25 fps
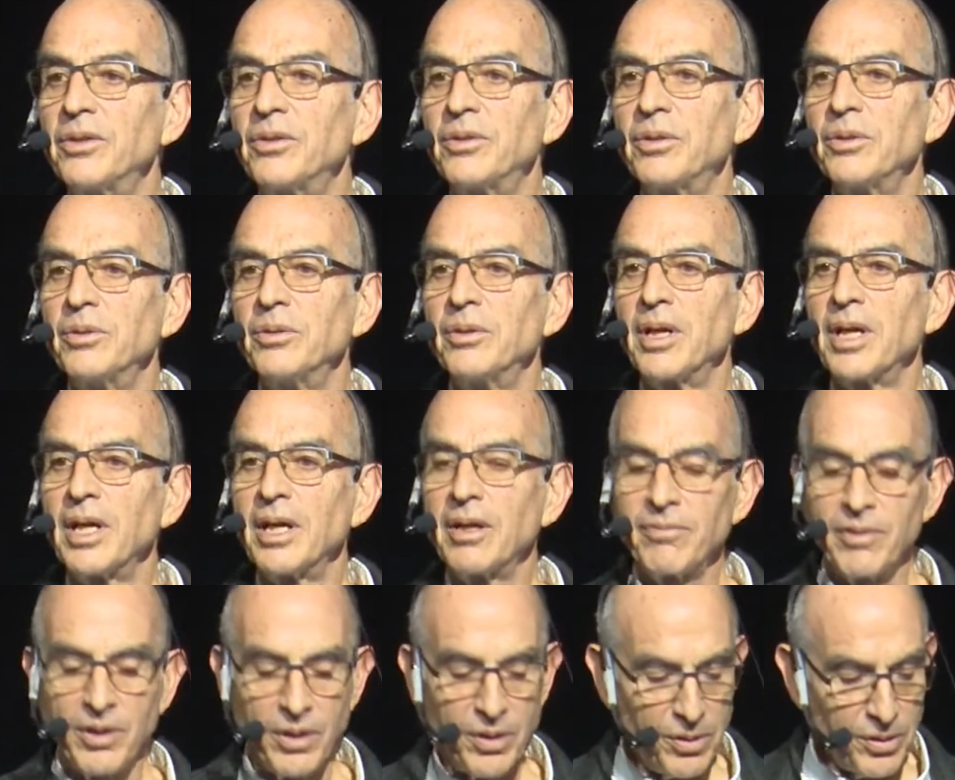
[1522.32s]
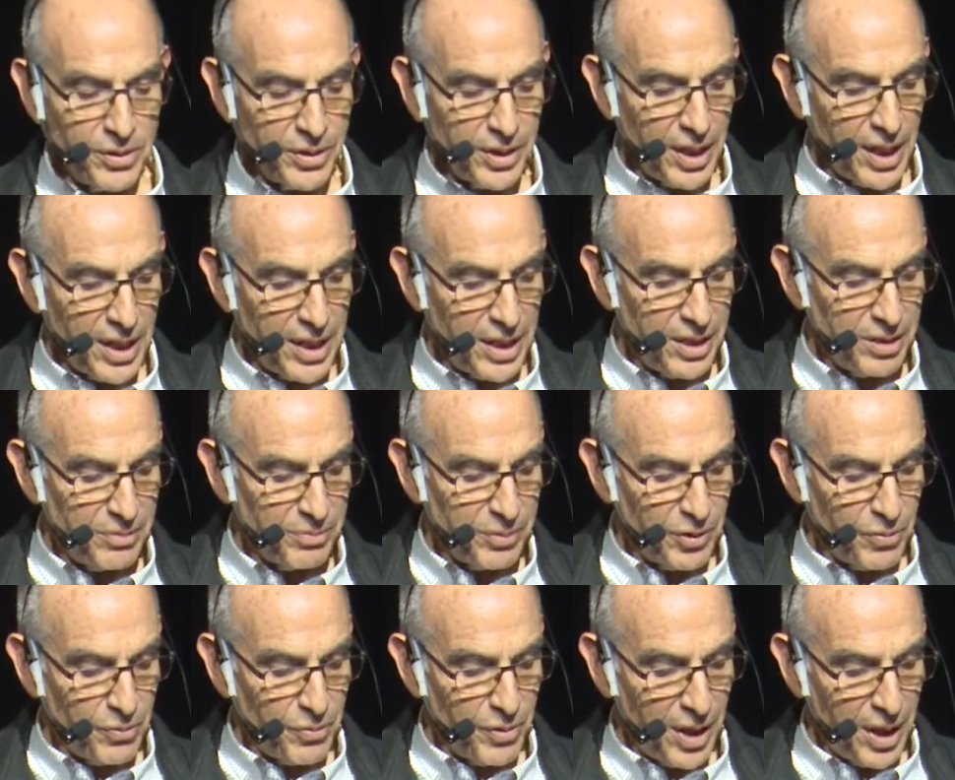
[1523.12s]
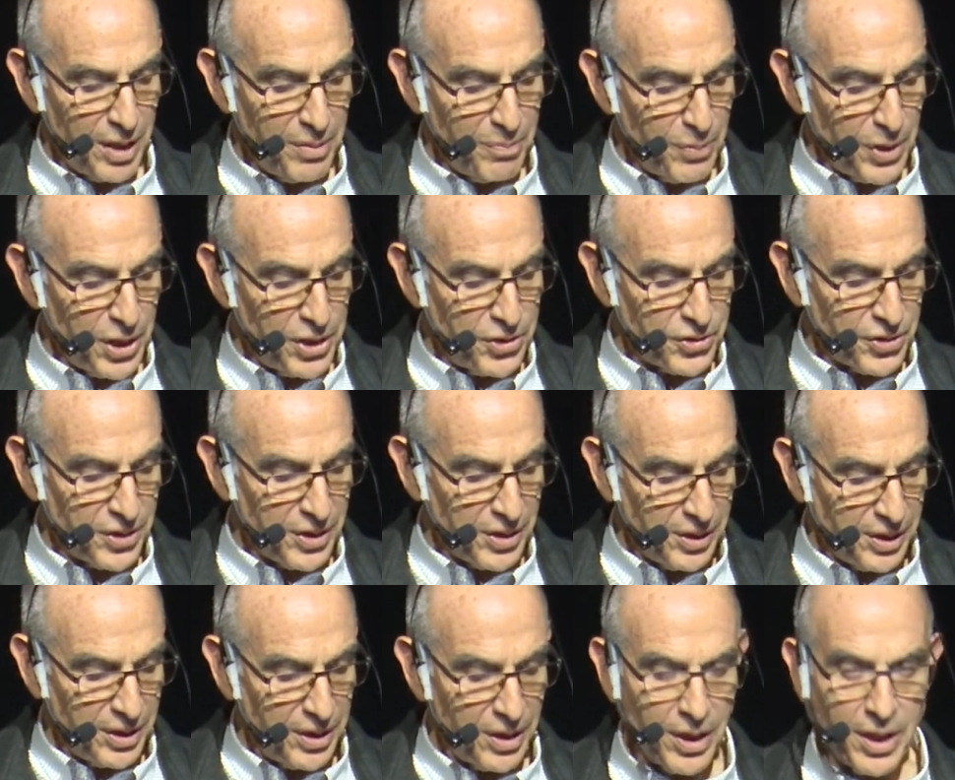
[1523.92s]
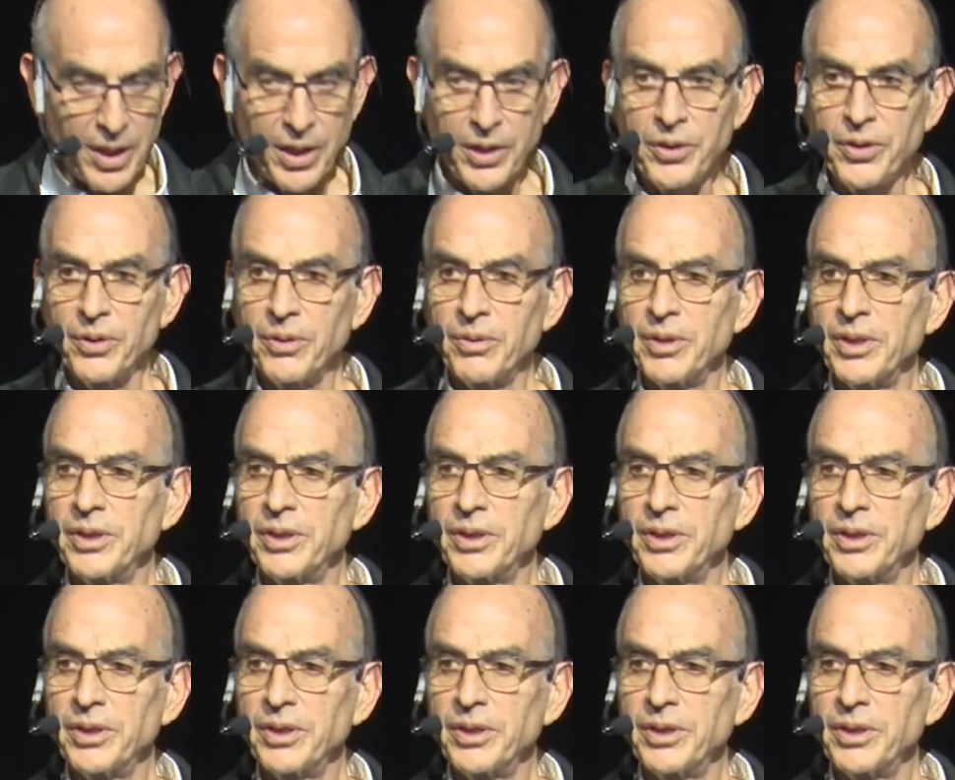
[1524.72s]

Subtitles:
to have a look at it. But what I basically argue,